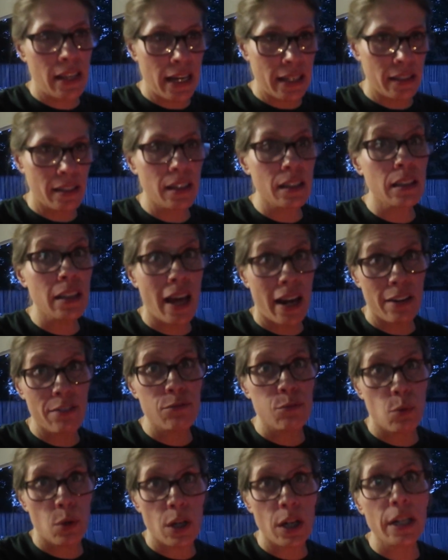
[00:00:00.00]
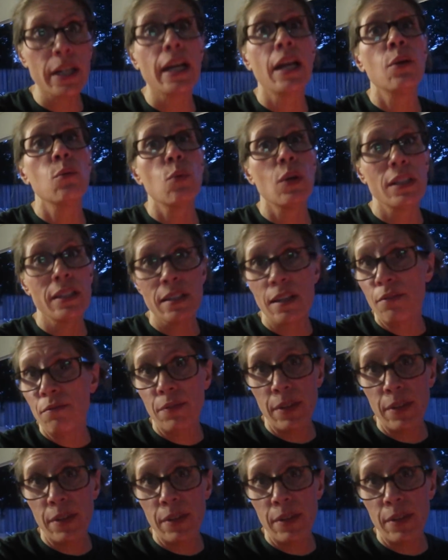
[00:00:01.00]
that's a lot of work. And once I'm